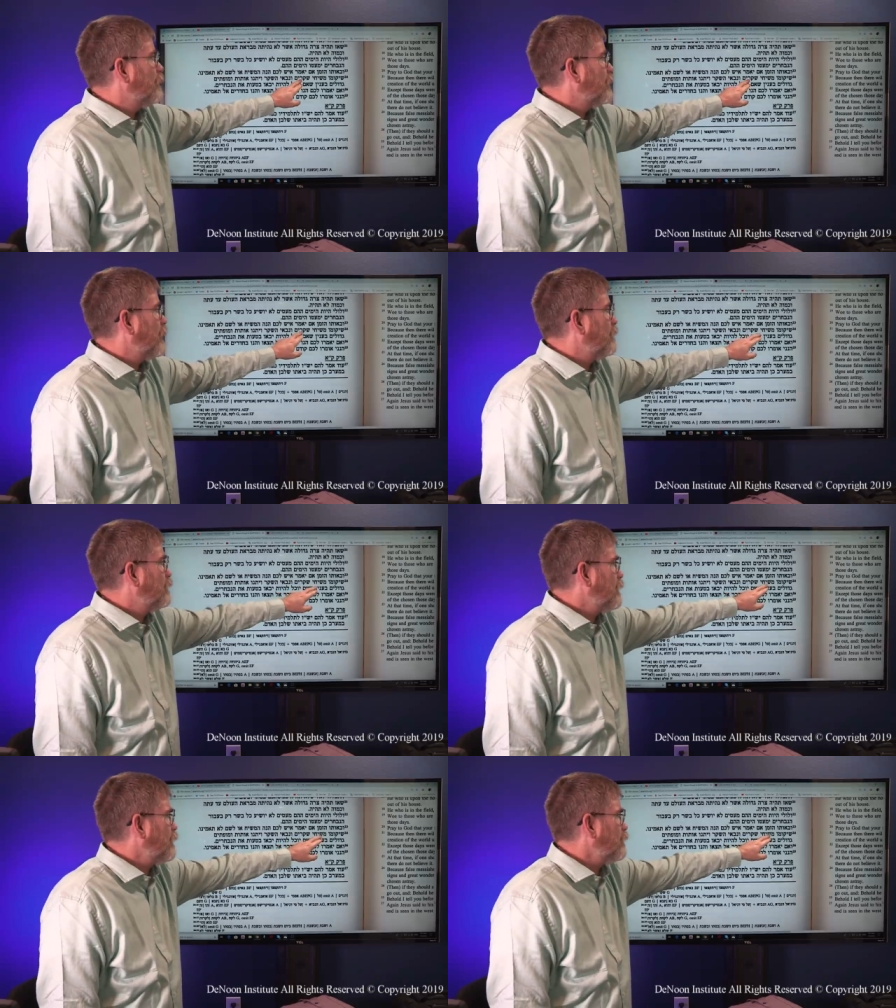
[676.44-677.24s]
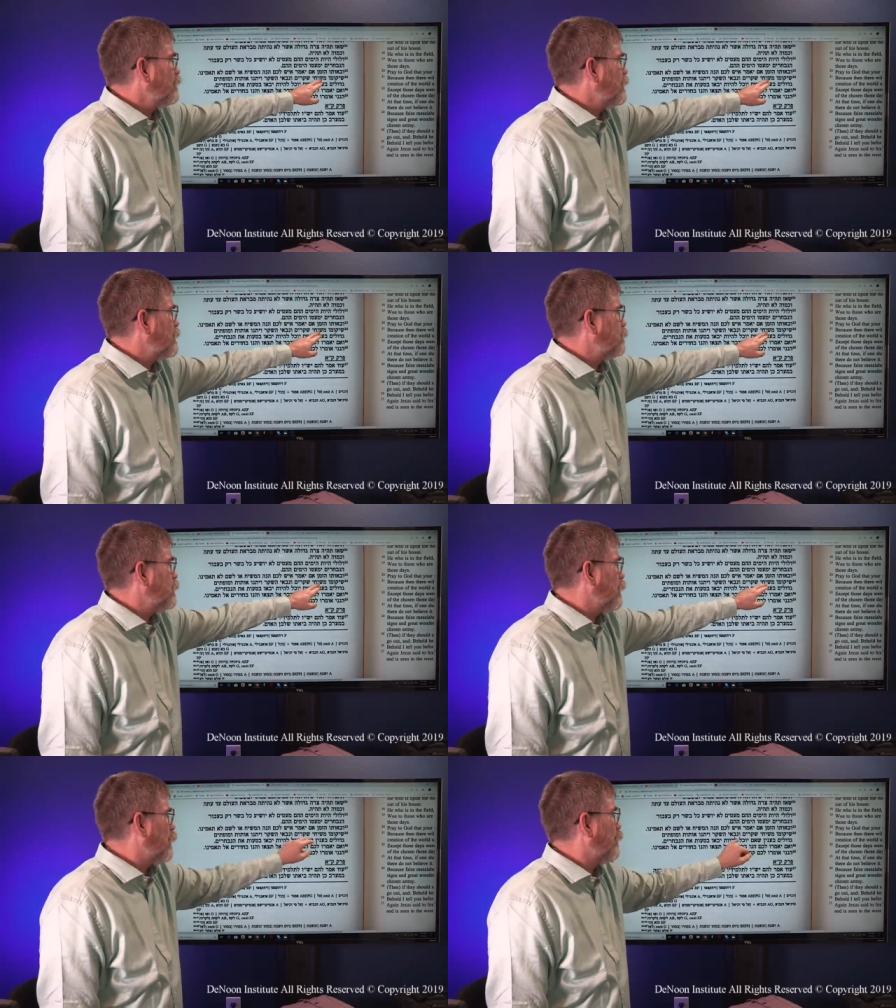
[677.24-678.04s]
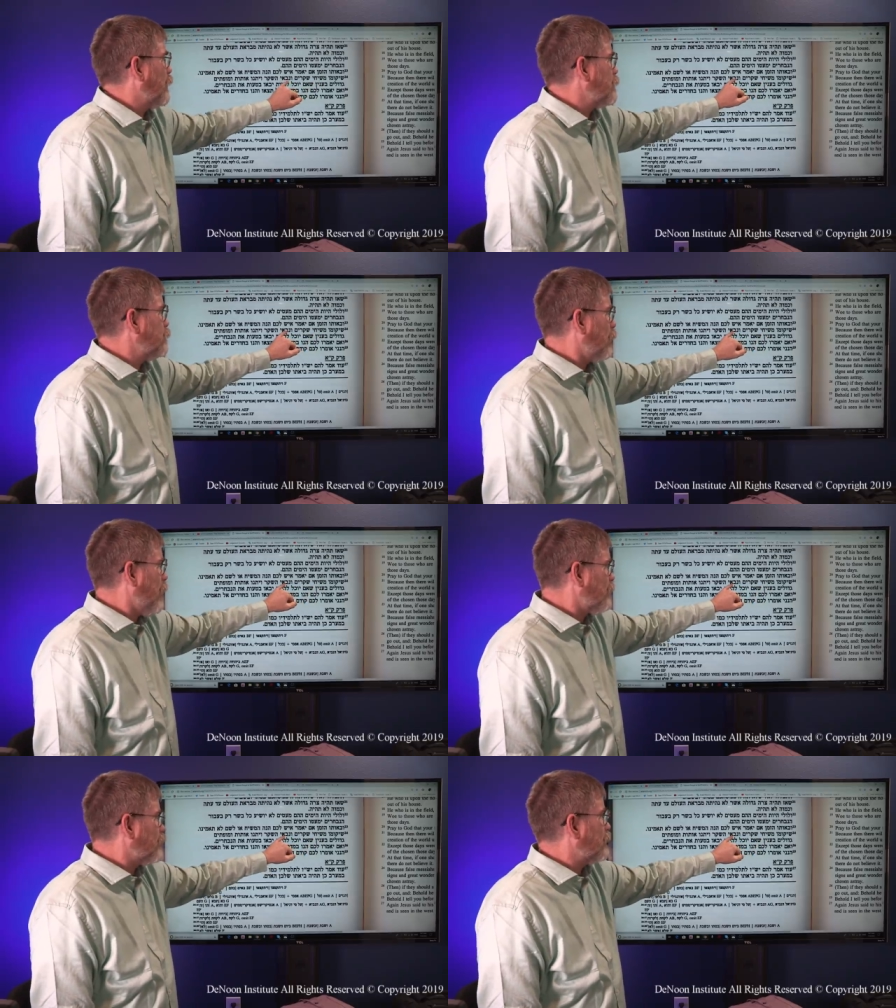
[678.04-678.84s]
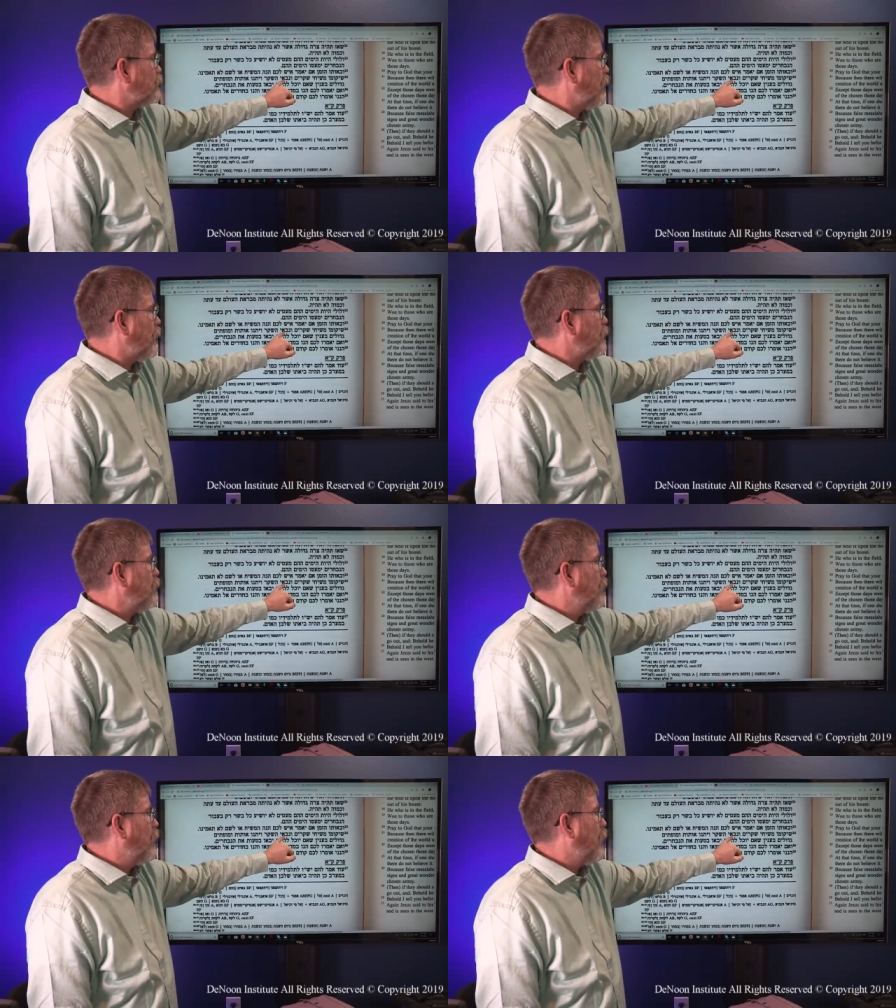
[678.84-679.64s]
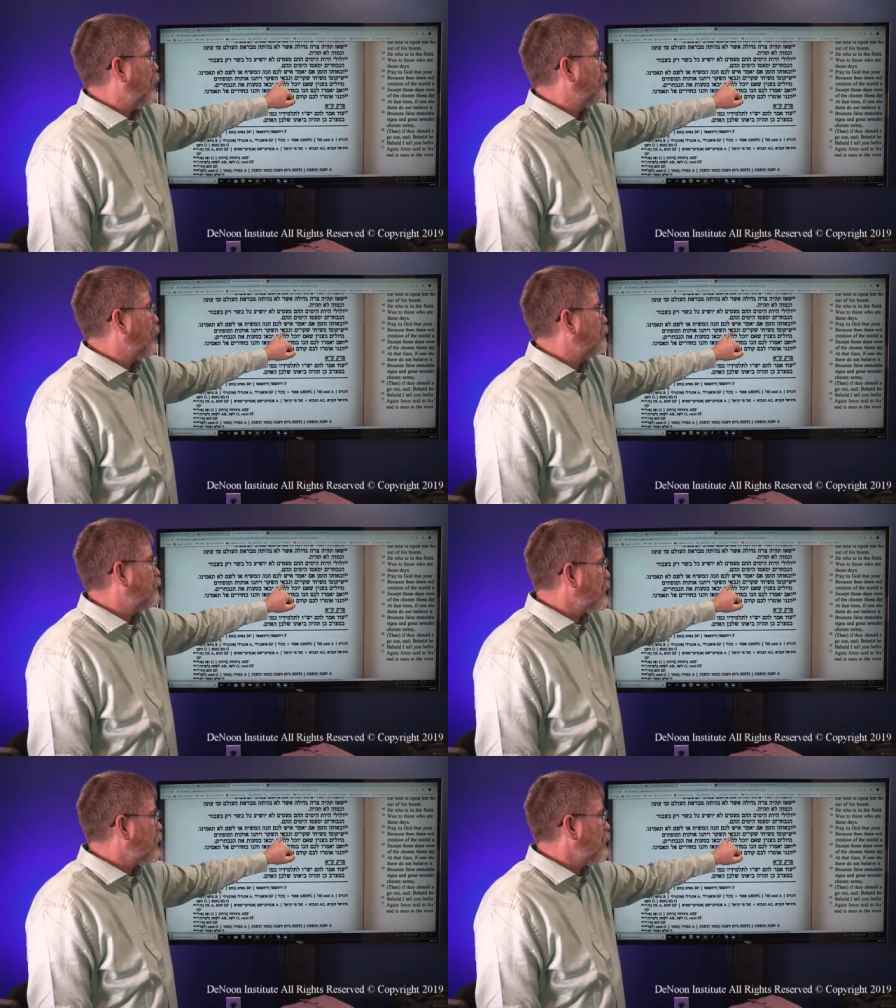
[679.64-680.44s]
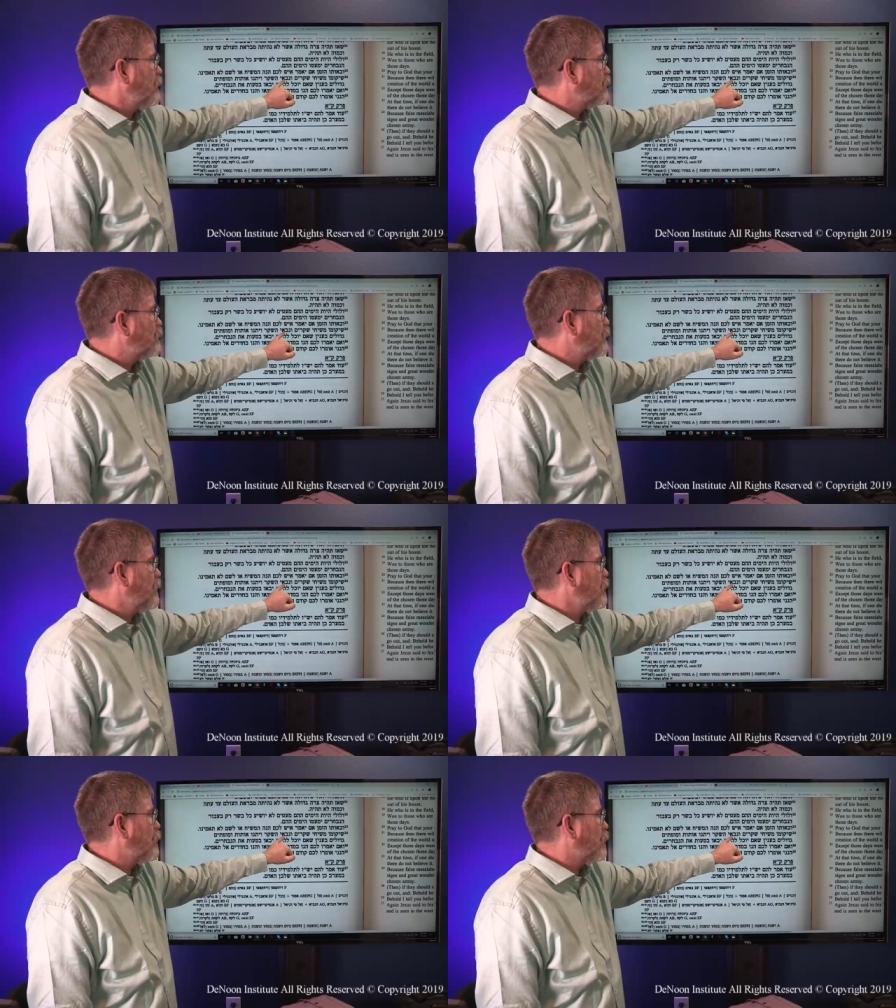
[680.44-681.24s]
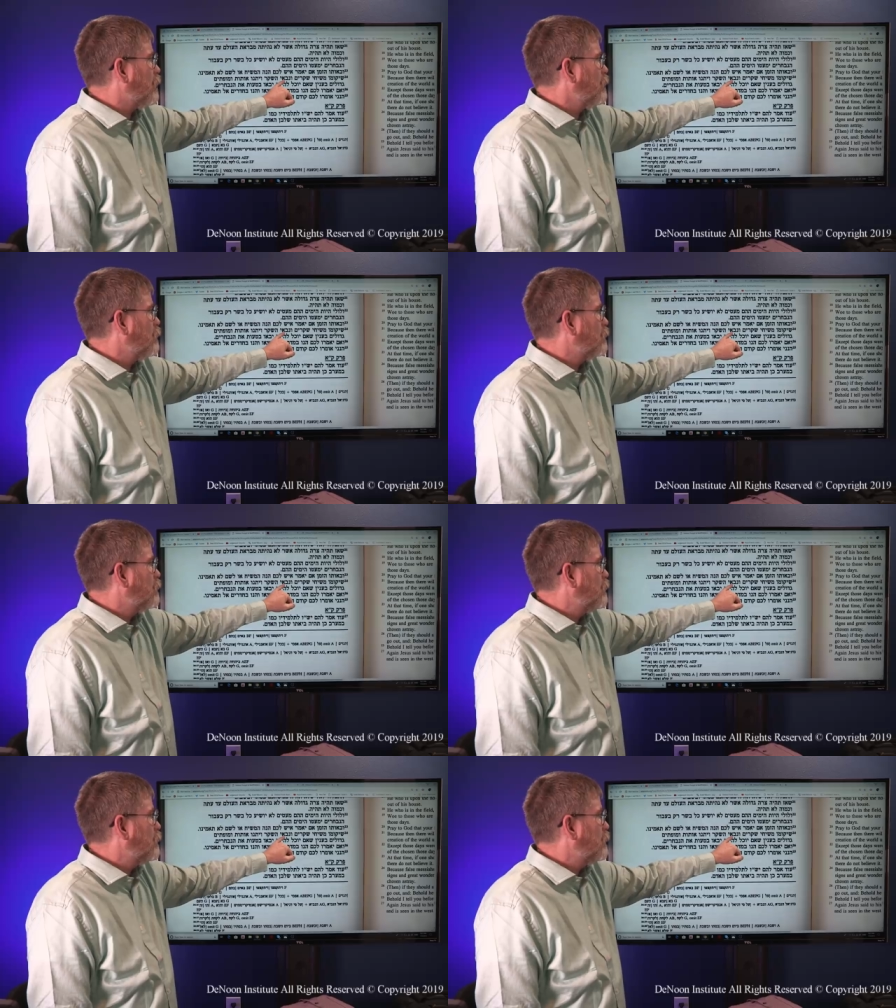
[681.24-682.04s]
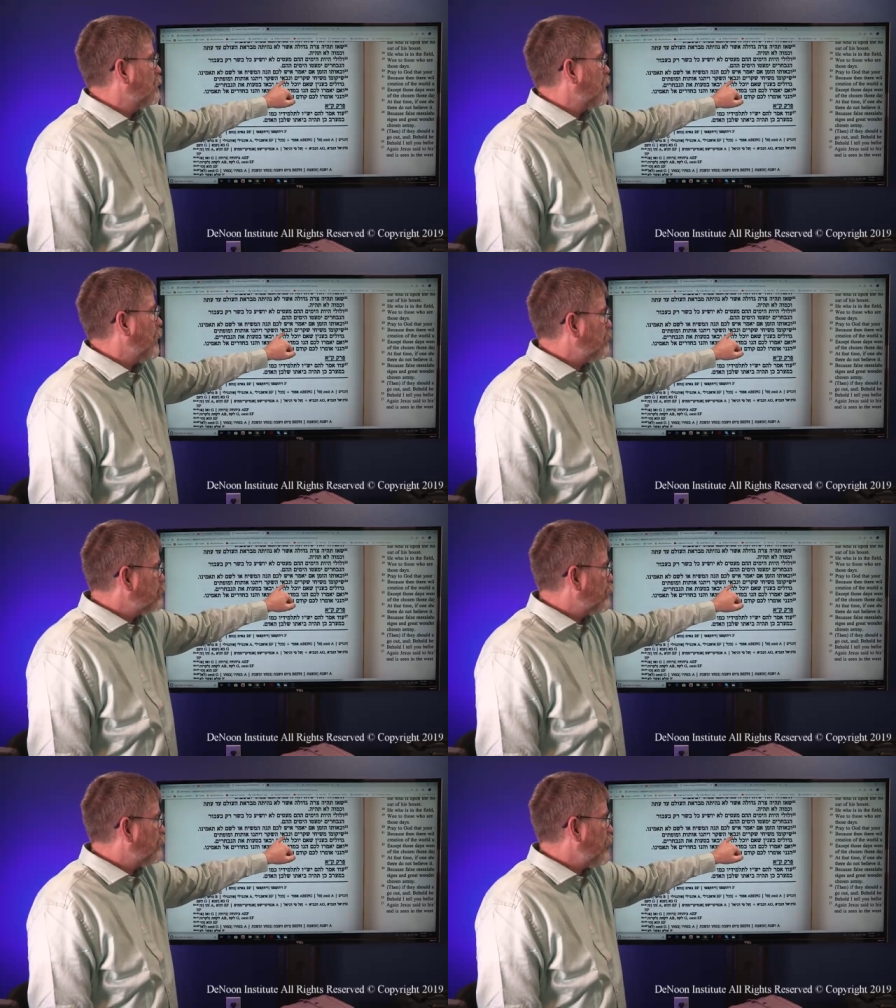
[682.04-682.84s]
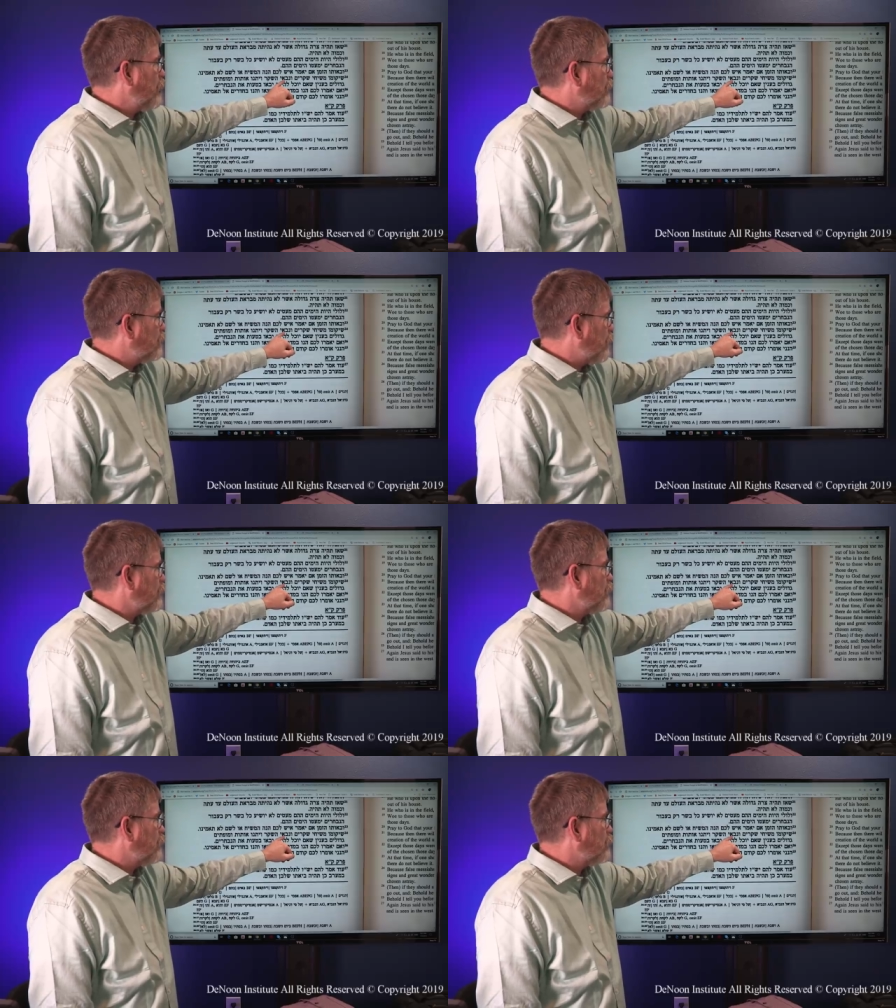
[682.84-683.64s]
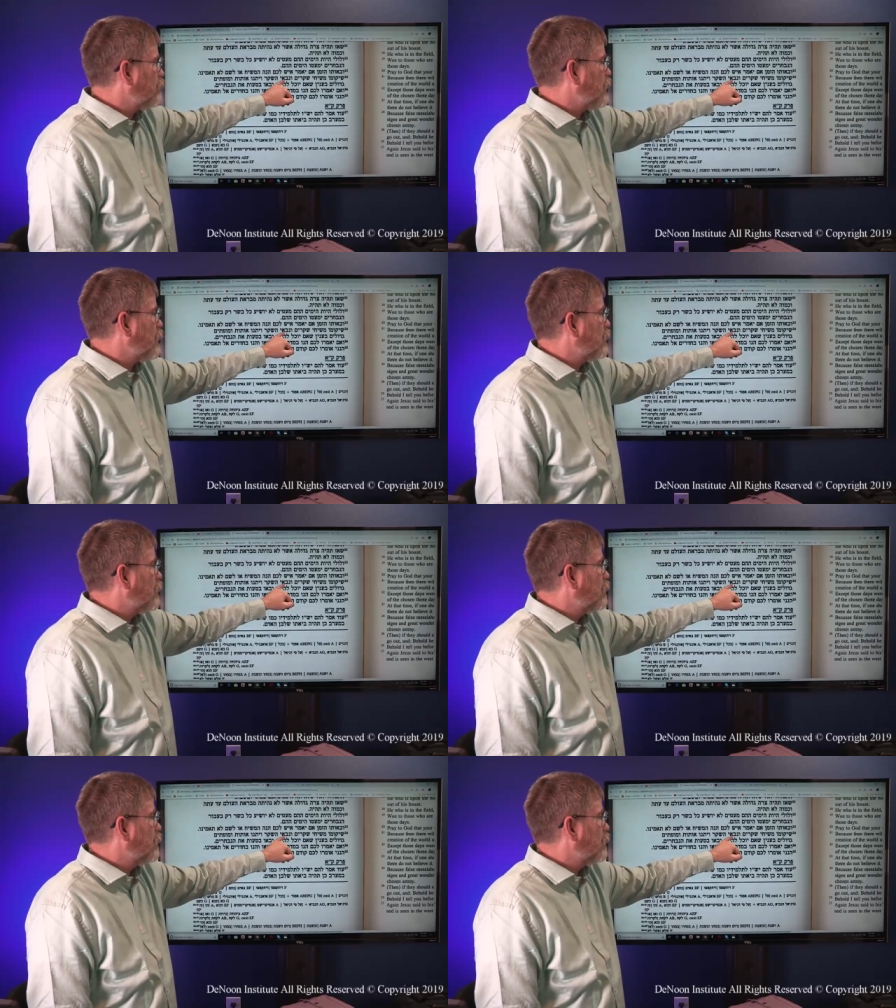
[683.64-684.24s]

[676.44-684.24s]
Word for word: Now, see, this is in the plural. Now, the prophet is not uh, navi, singular, as you would think. It does seem to be,